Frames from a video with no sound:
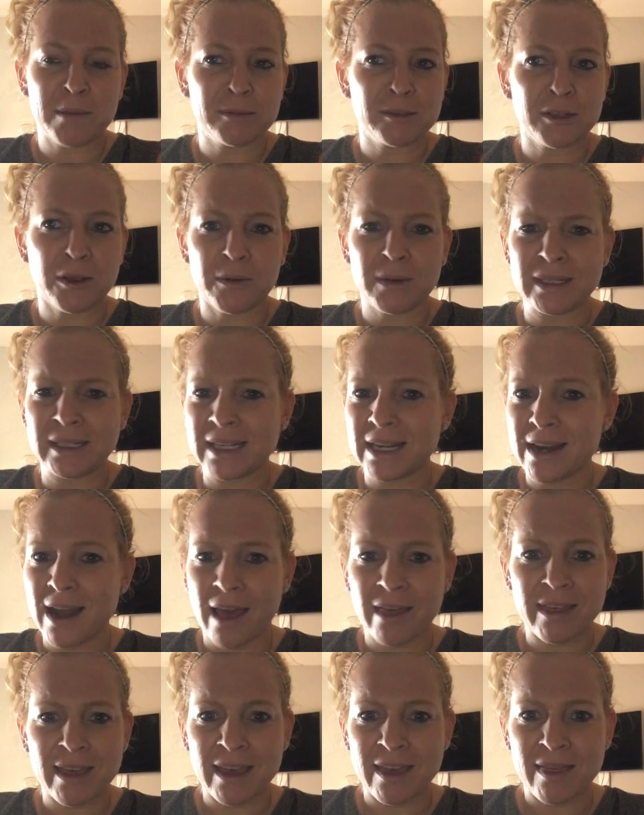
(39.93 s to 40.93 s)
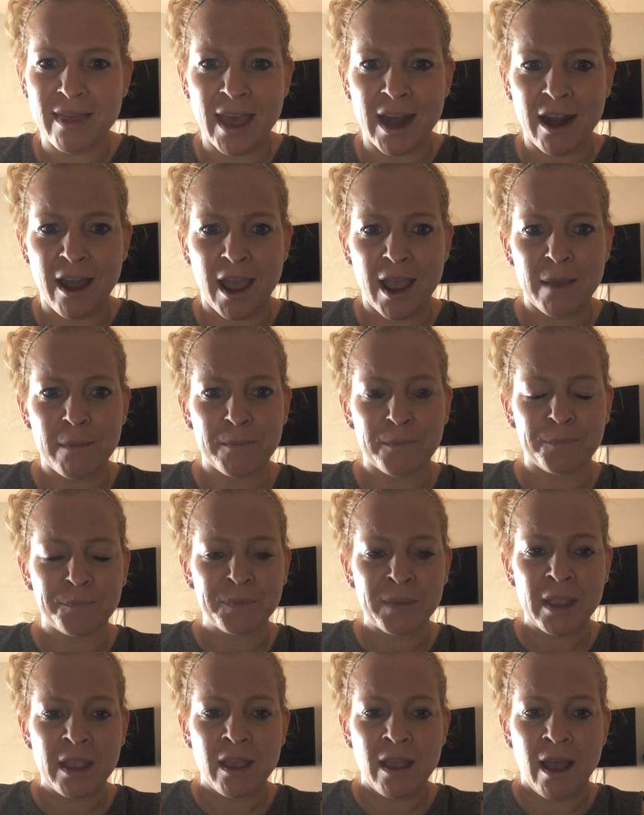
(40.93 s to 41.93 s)
So it's nothing that I
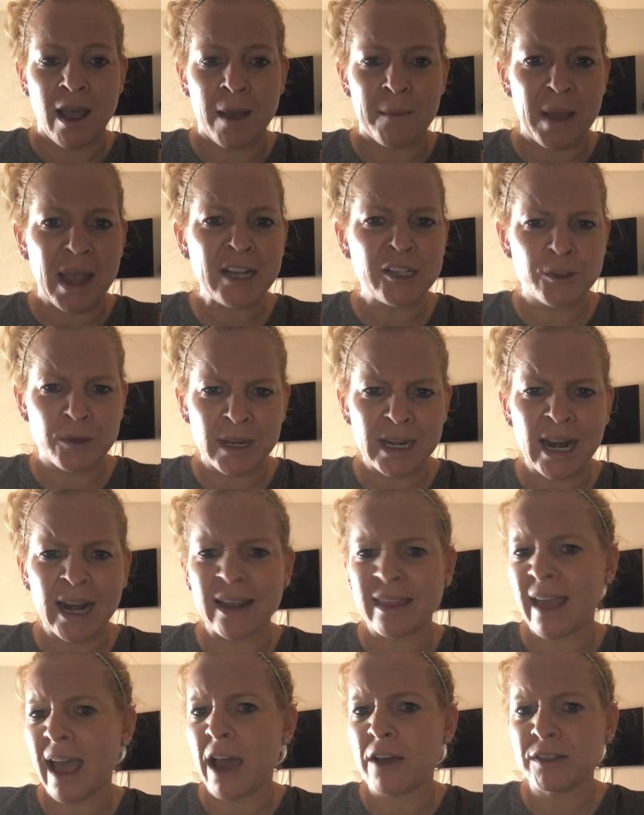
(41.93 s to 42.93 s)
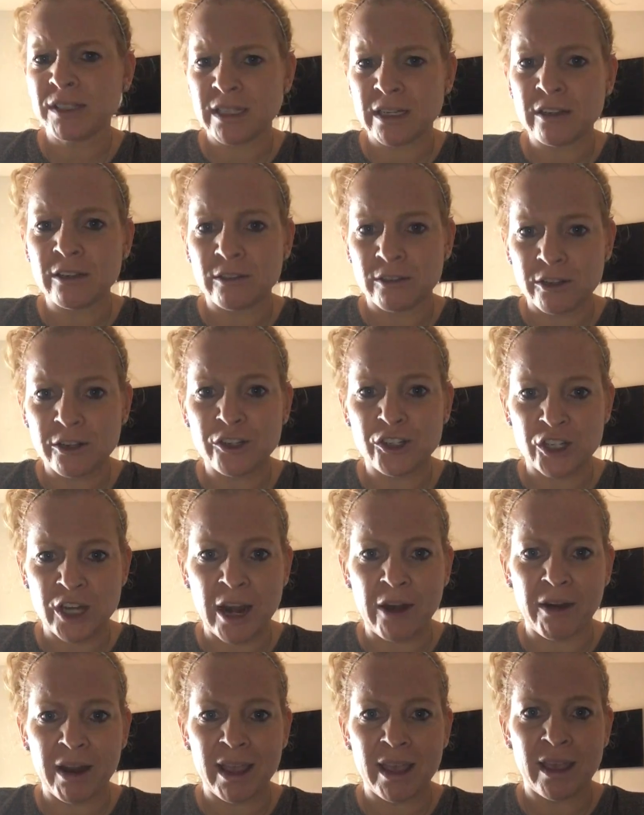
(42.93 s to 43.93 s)
do get out of the house and
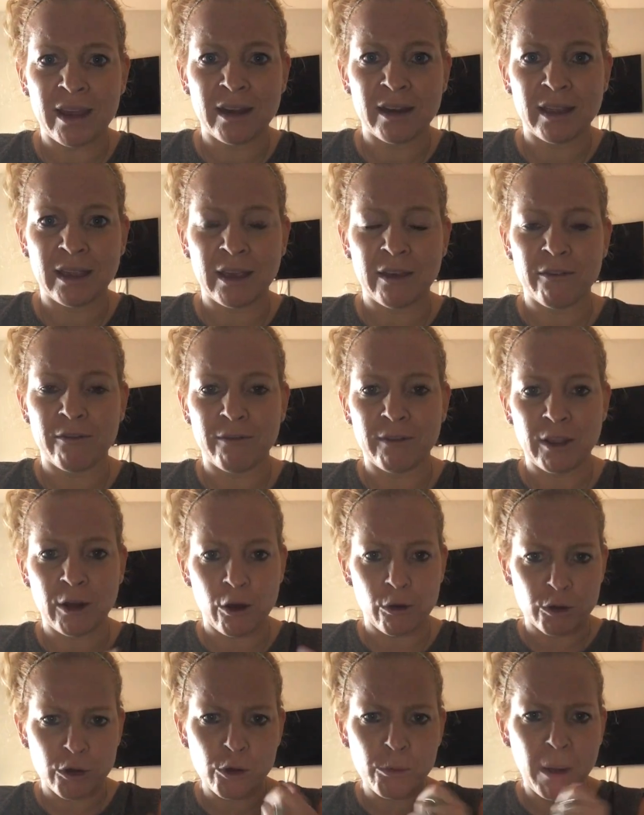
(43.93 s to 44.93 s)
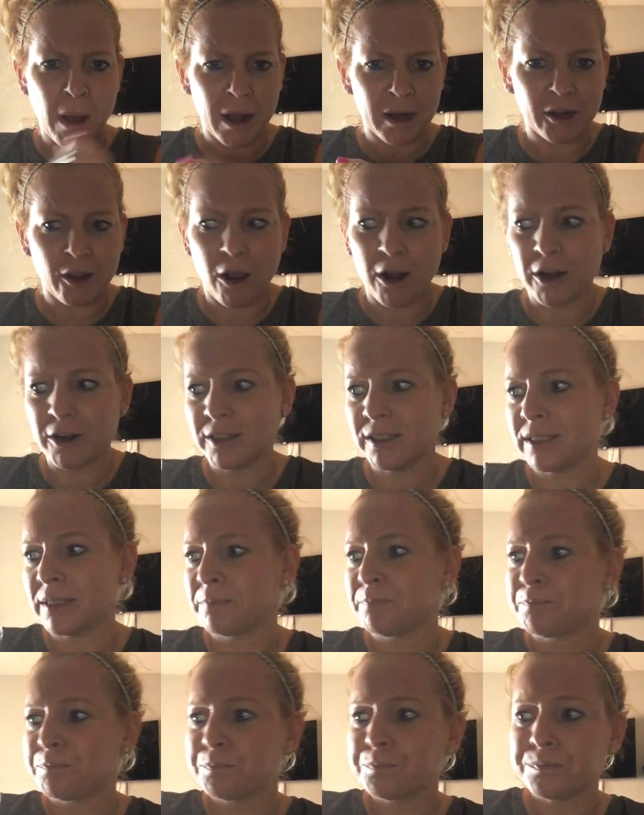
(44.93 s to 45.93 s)
share it and give, you know, coupon cards.
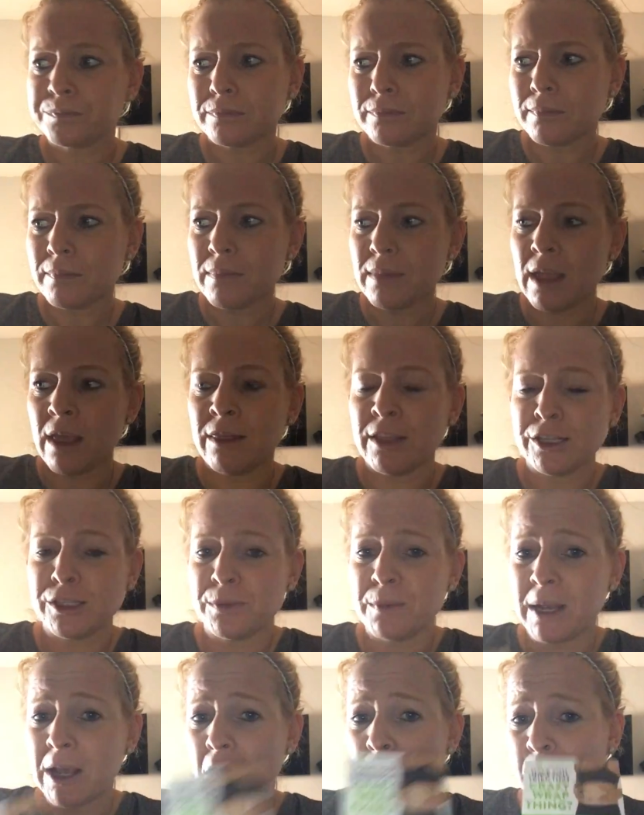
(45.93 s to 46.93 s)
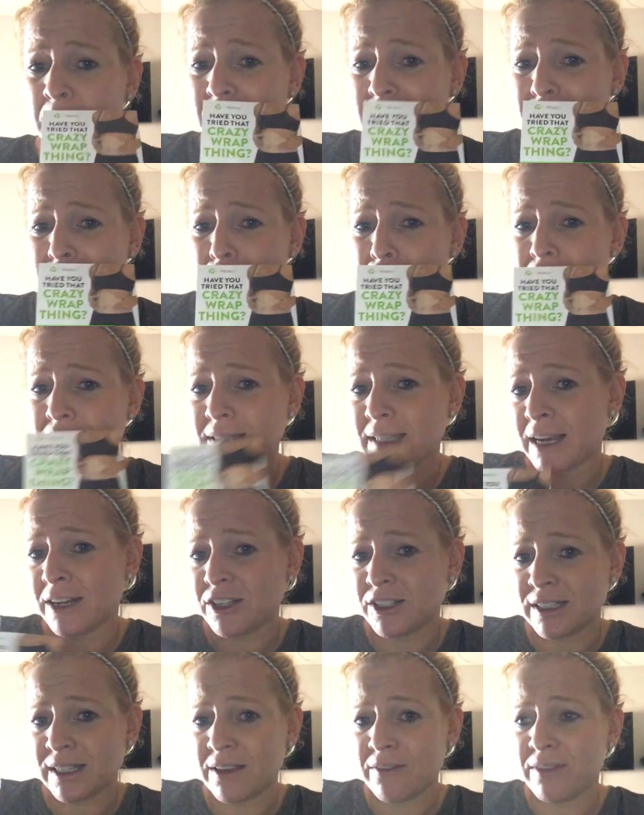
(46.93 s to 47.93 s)
These we call Blitz cards. I
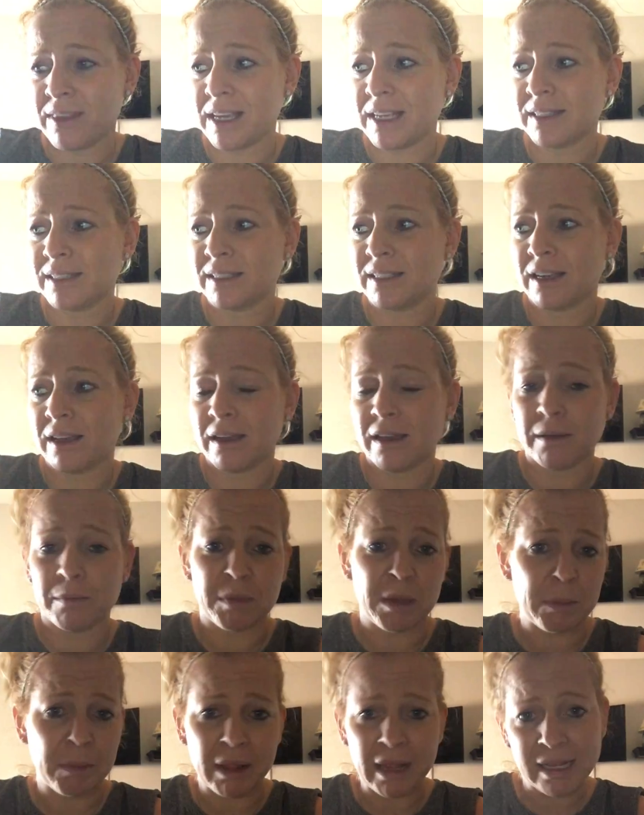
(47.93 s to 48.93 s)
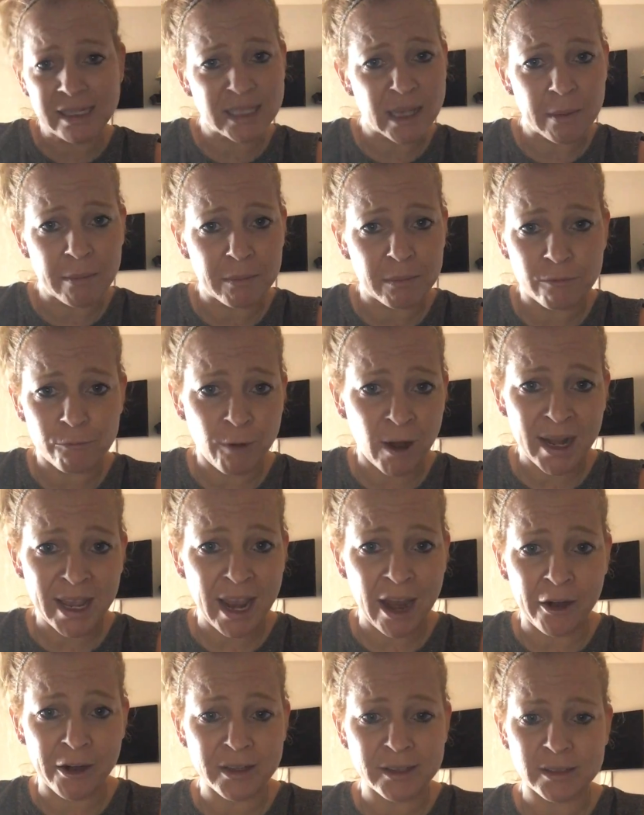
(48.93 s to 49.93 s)
just give these to people as I'm
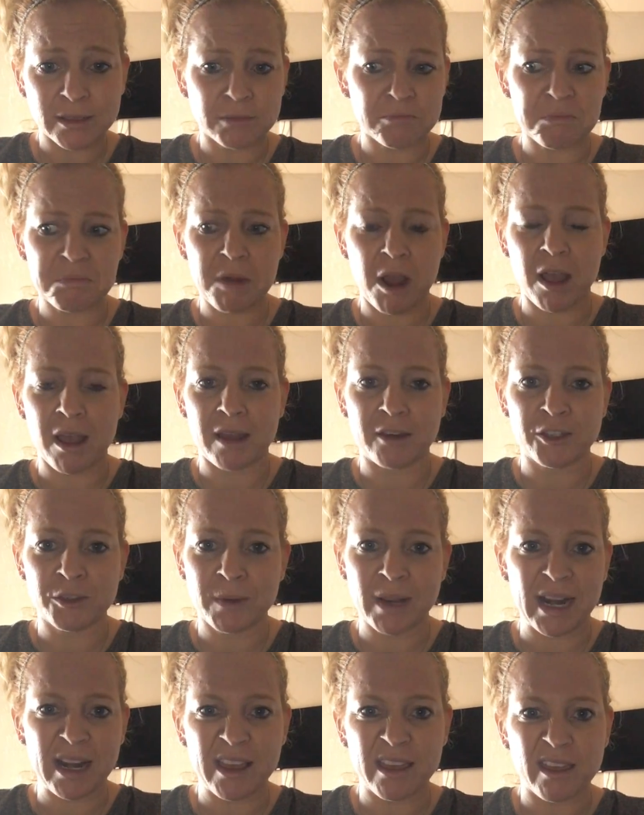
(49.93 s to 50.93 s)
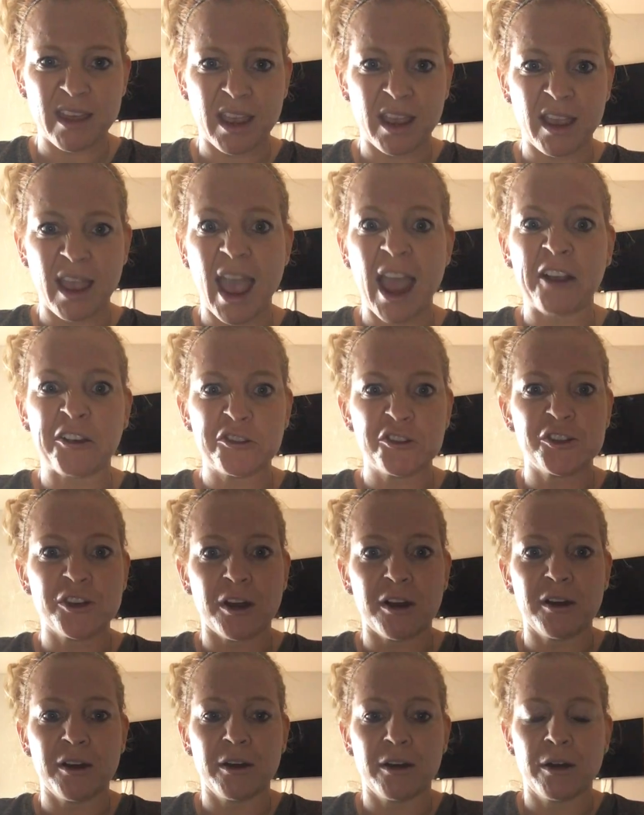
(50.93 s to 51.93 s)
running errands, not doing anything extra,
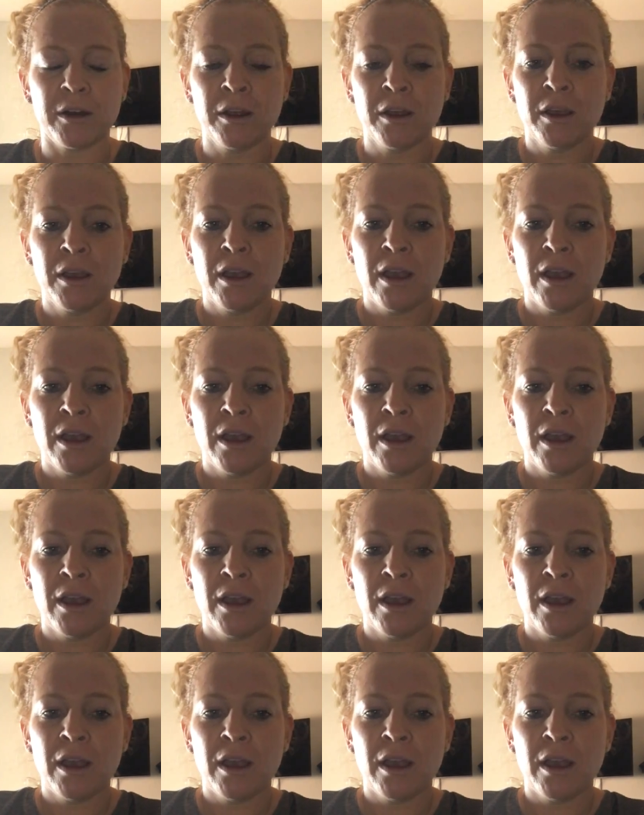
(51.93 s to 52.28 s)
or